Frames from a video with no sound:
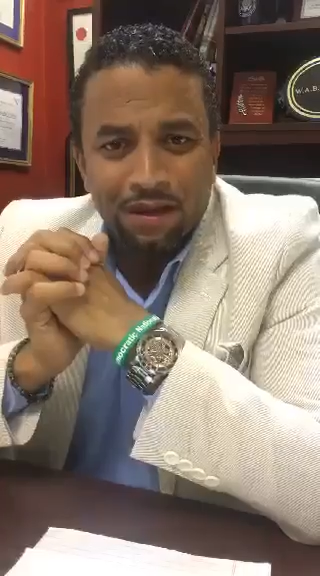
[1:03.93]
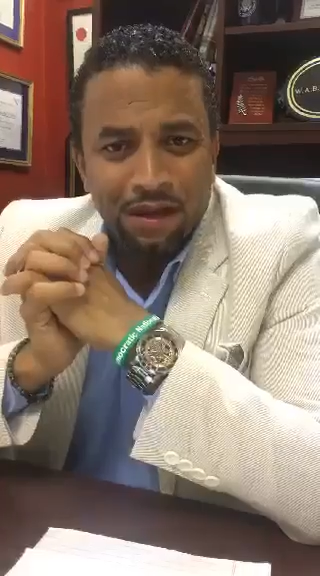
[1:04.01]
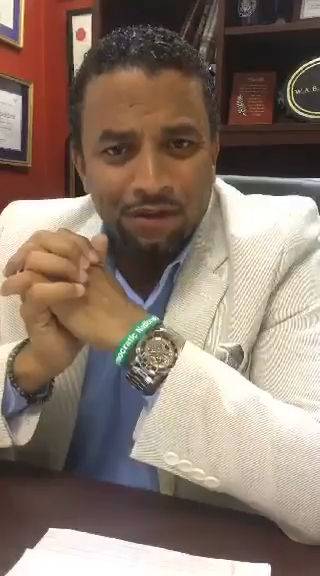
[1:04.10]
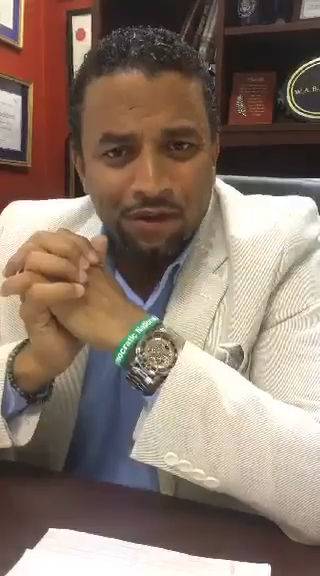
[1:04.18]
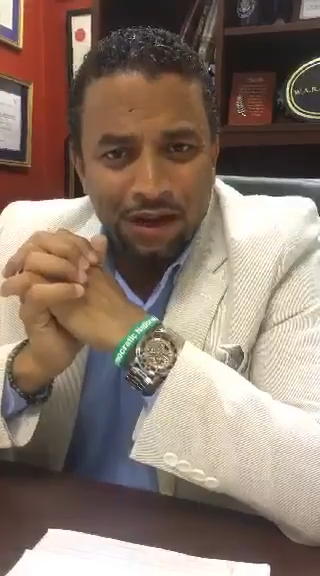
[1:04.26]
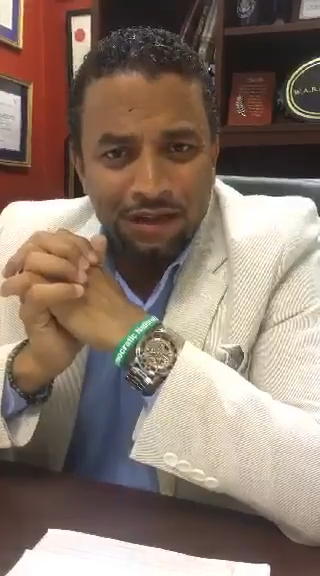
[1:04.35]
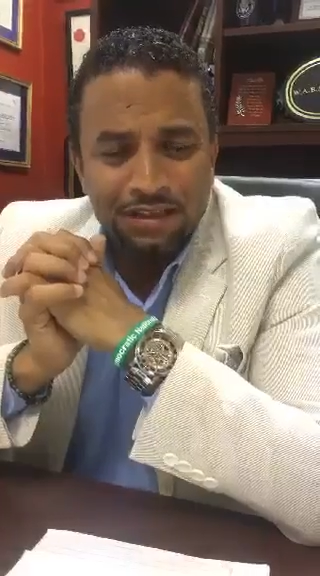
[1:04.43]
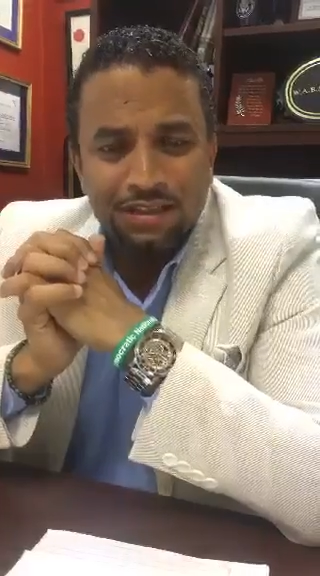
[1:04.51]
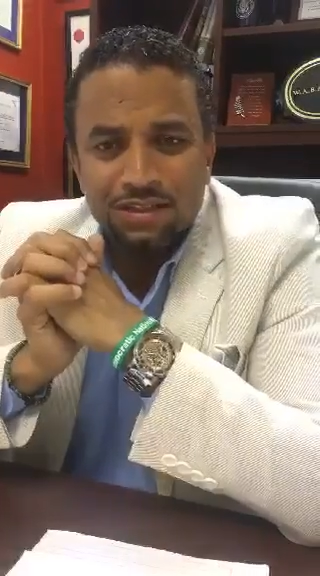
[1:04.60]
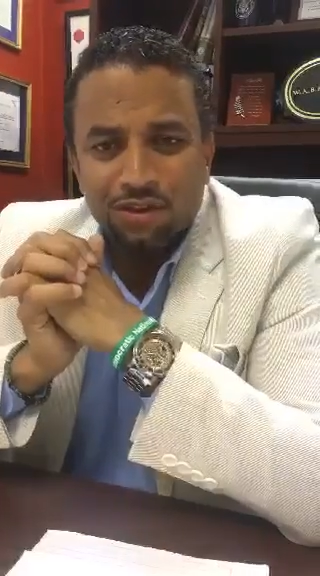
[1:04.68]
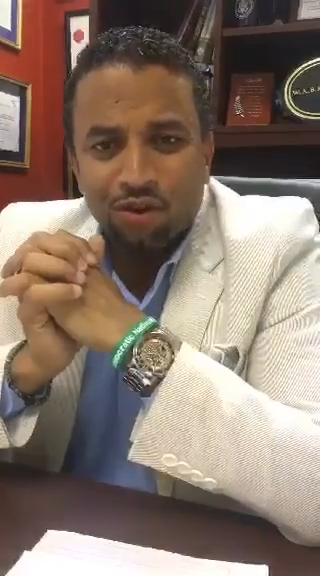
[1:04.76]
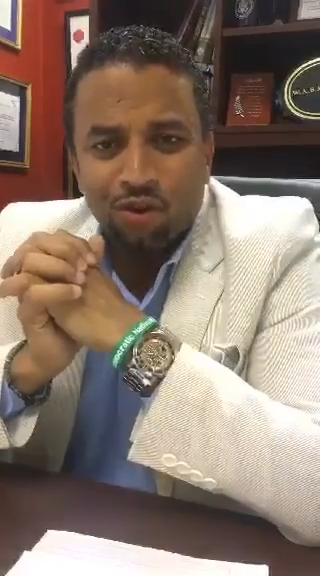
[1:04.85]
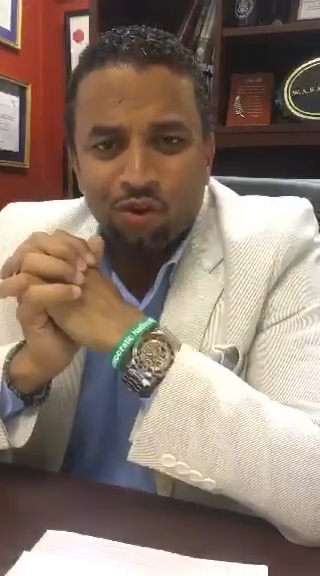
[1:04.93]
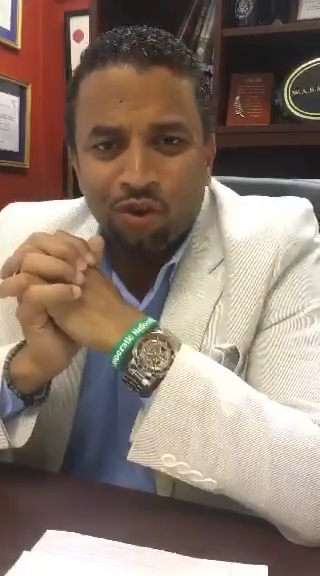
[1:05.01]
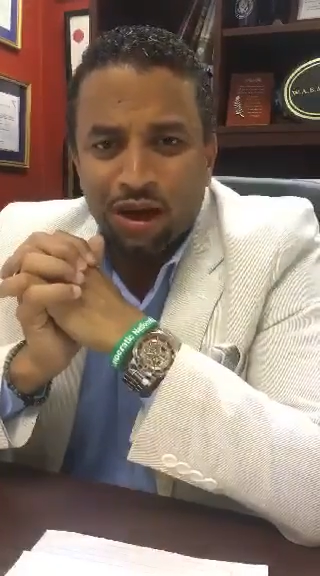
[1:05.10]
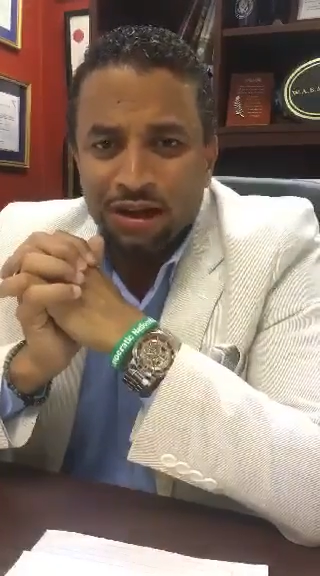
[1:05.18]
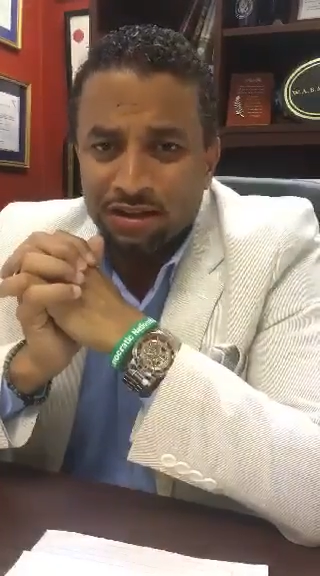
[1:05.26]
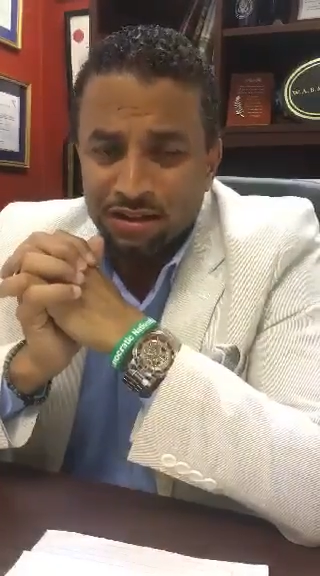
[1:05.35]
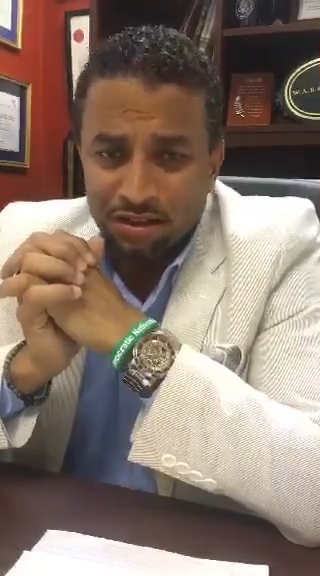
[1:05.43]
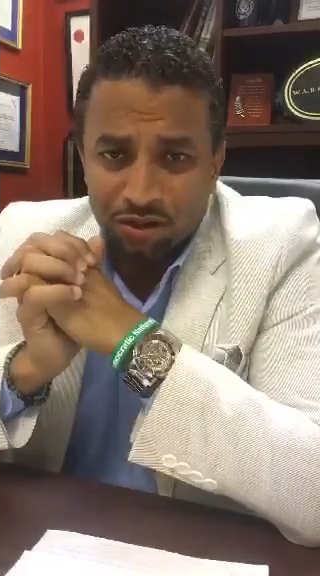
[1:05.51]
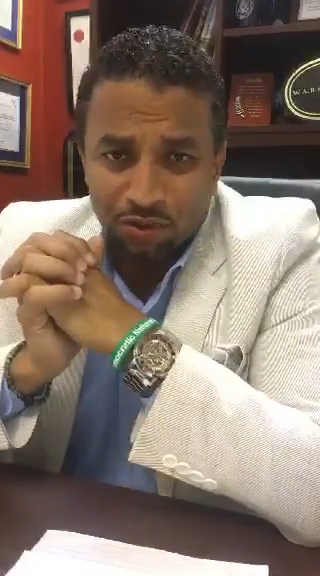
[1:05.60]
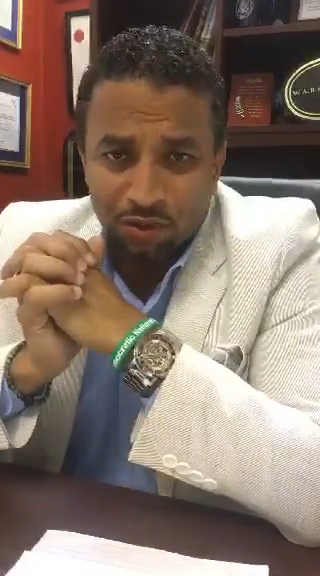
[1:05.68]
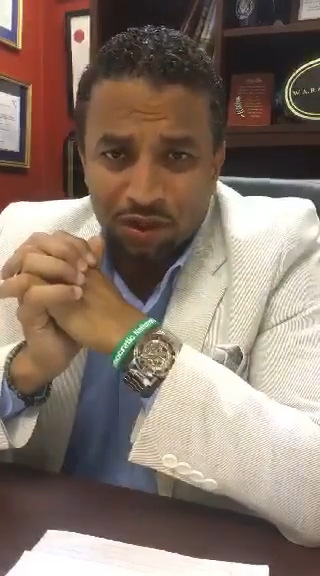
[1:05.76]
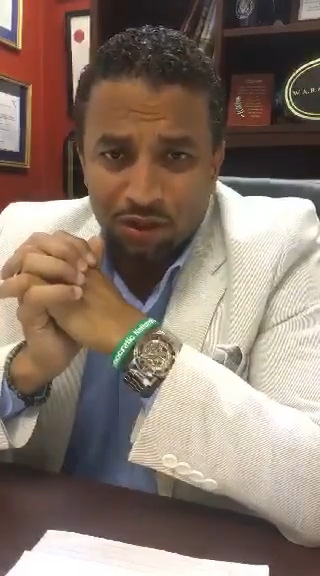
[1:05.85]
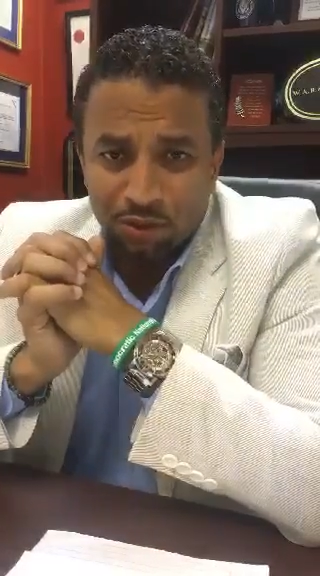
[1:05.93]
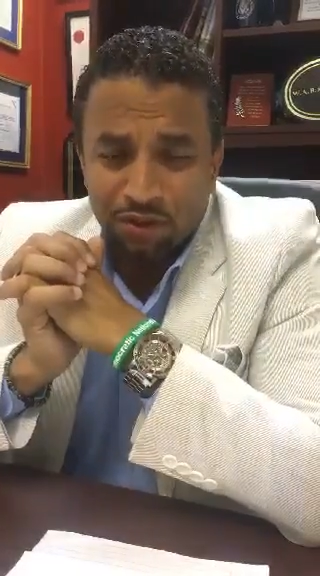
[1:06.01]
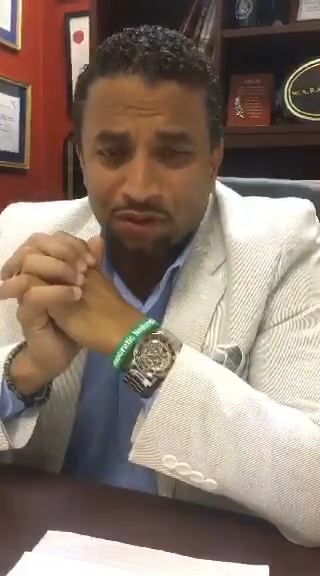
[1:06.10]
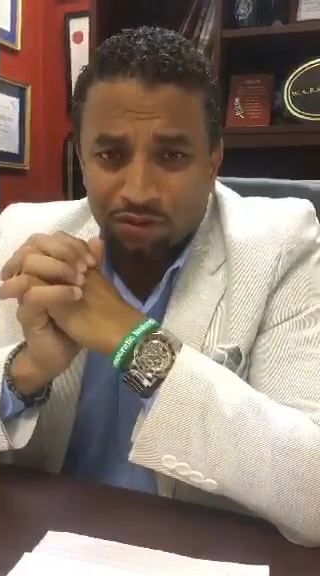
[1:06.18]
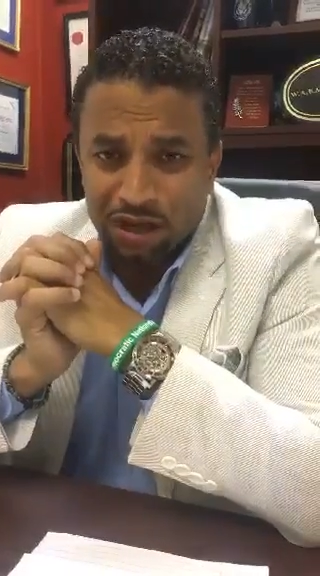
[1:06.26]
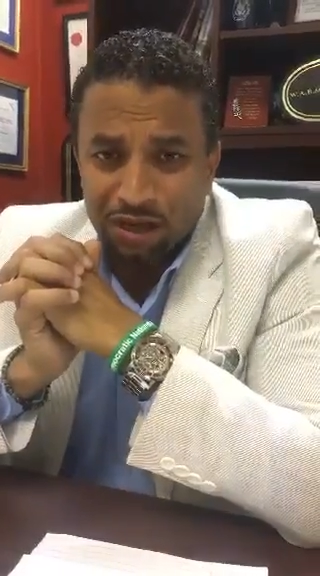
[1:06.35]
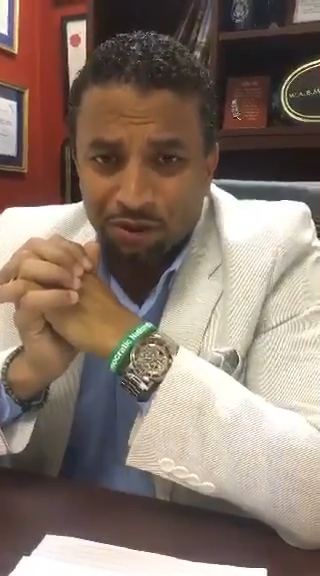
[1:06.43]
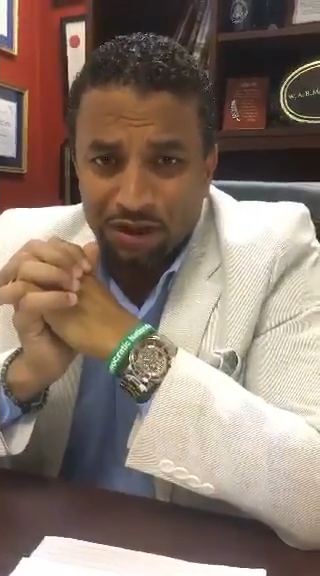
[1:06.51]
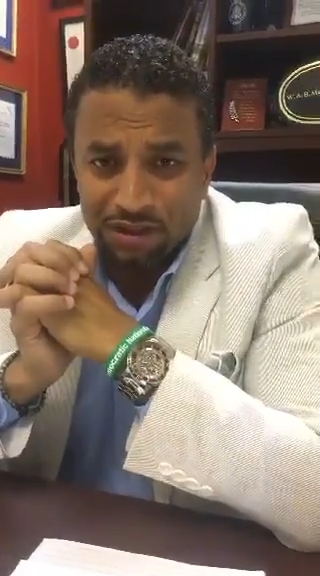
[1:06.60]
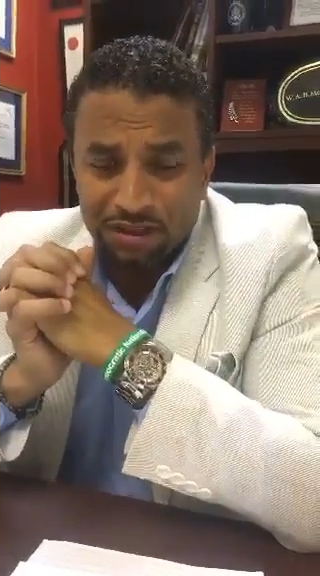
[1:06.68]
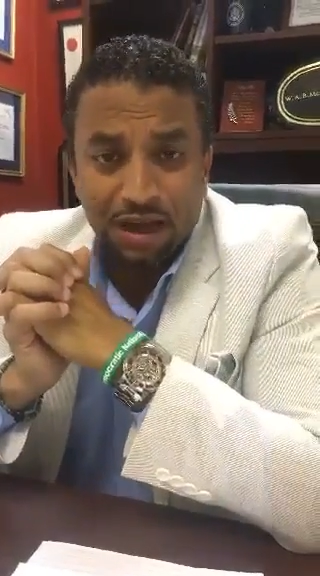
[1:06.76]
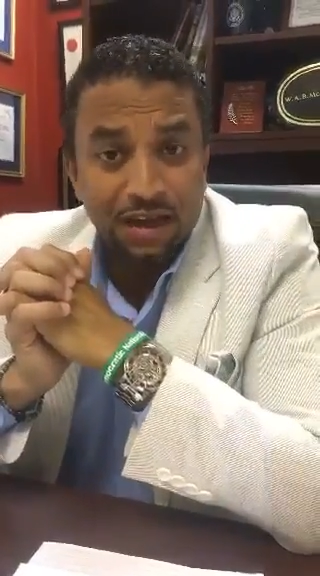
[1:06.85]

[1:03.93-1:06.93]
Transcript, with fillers: gay rights or I disagreed with gay rights.